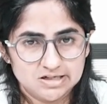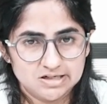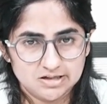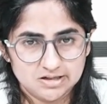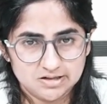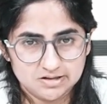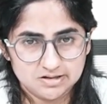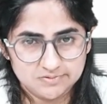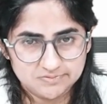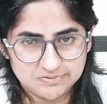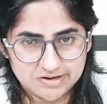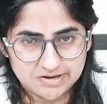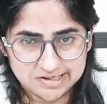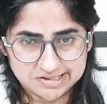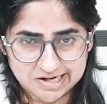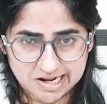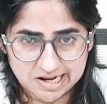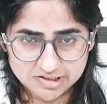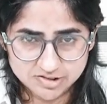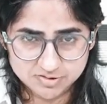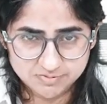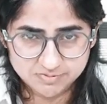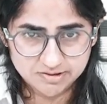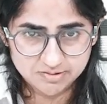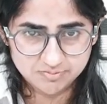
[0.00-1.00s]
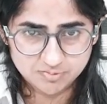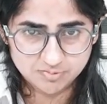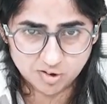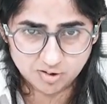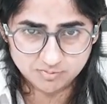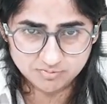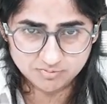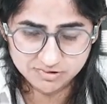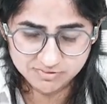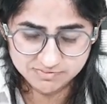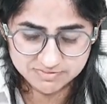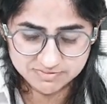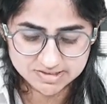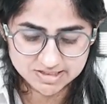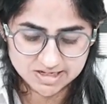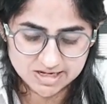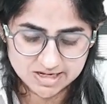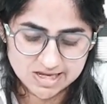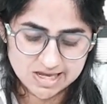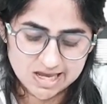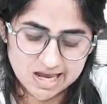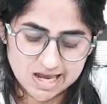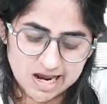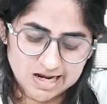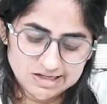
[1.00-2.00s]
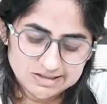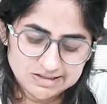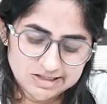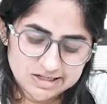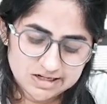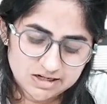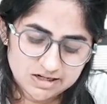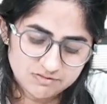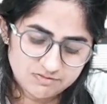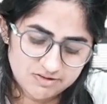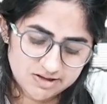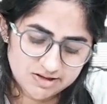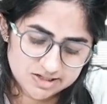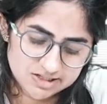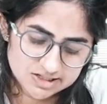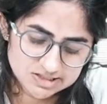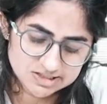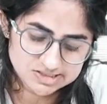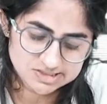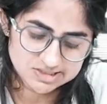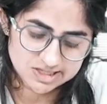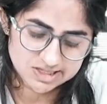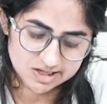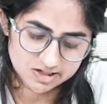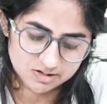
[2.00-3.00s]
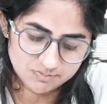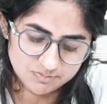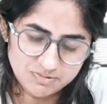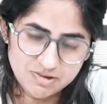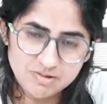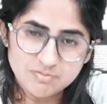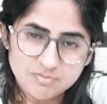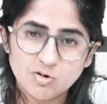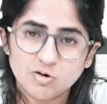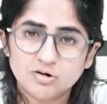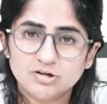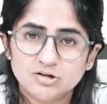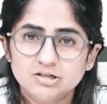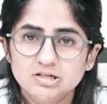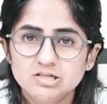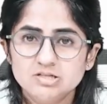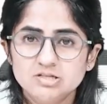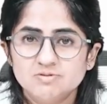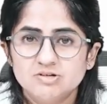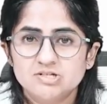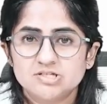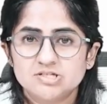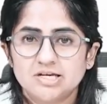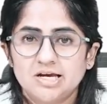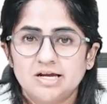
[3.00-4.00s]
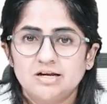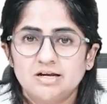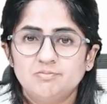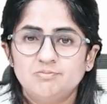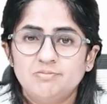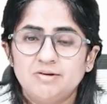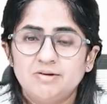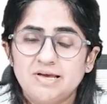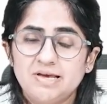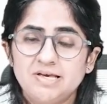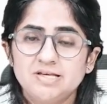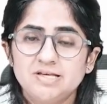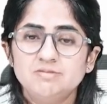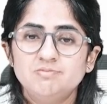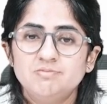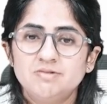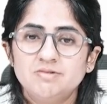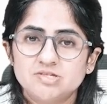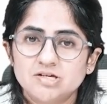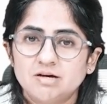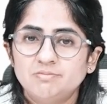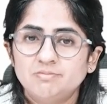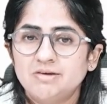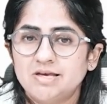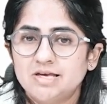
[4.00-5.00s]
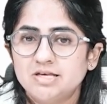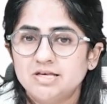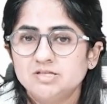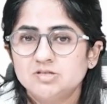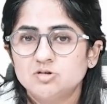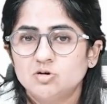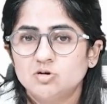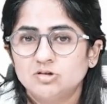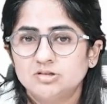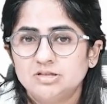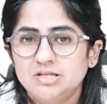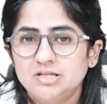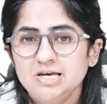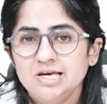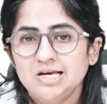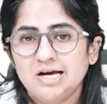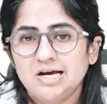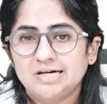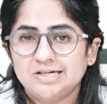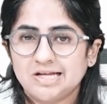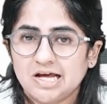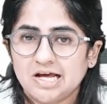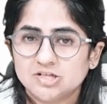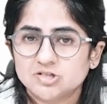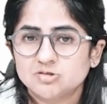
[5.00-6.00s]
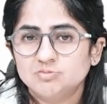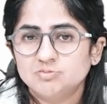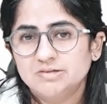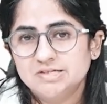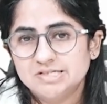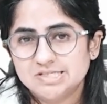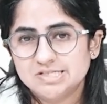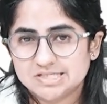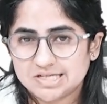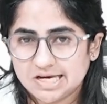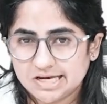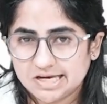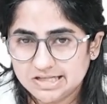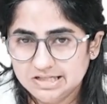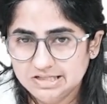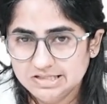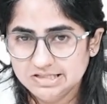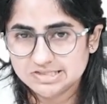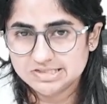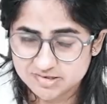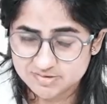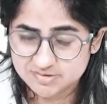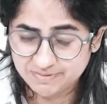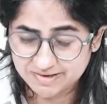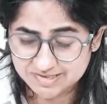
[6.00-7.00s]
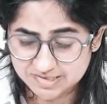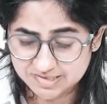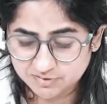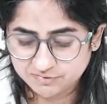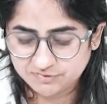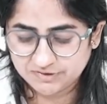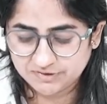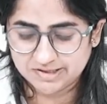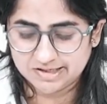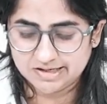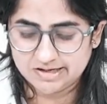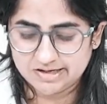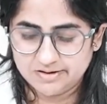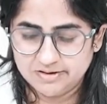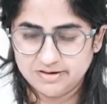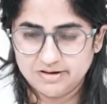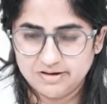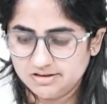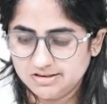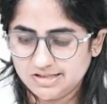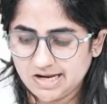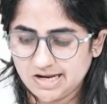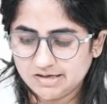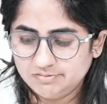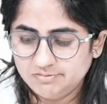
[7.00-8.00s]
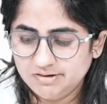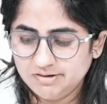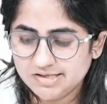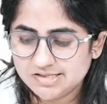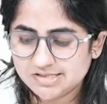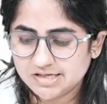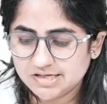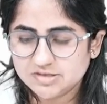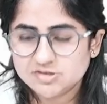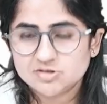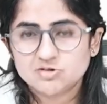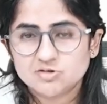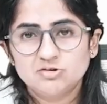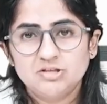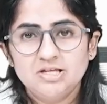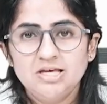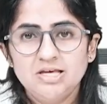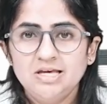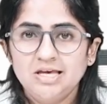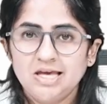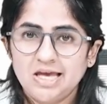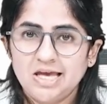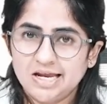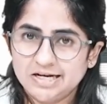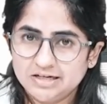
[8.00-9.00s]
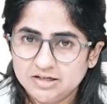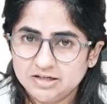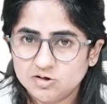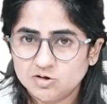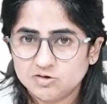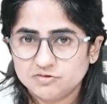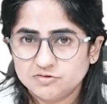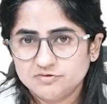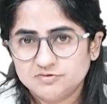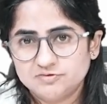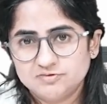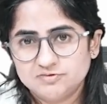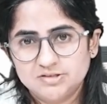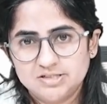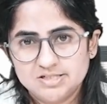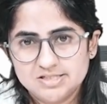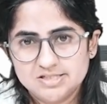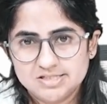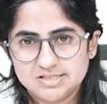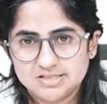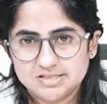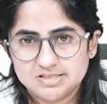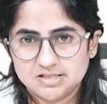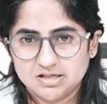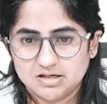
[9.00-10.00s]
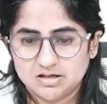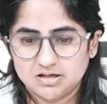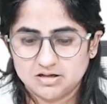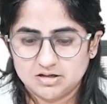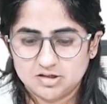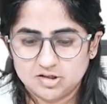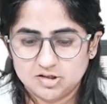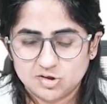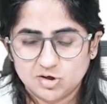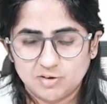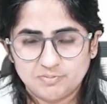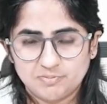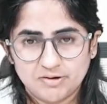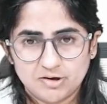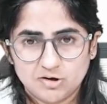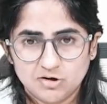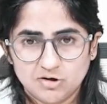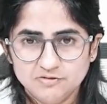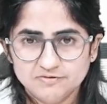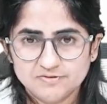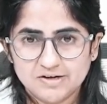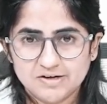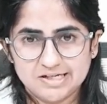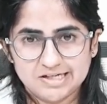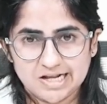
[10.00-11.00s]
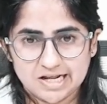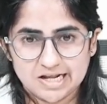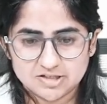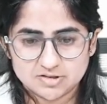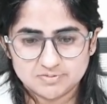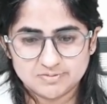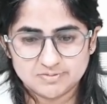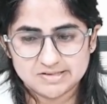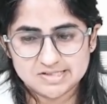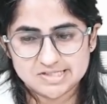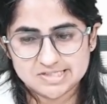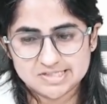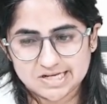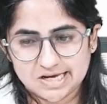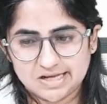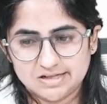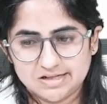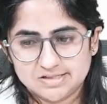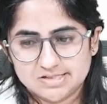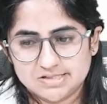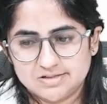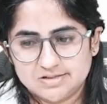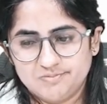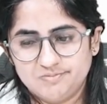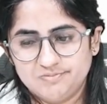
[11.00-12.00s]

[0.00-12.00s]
attachment problems, and there are various therapy models which are based on the attachment style specifically. That brings us to the end of this topic of attachment styles.